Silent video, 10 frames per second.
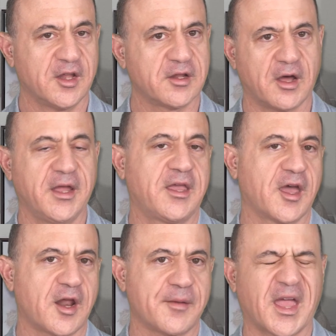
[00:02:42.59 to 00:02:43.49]
So
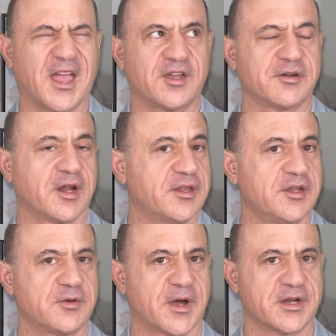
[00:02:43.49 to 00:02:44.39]
again, I'm answering
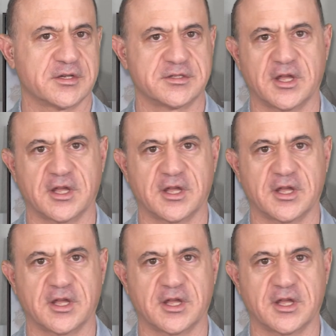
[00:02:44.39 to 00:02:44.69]
these questions.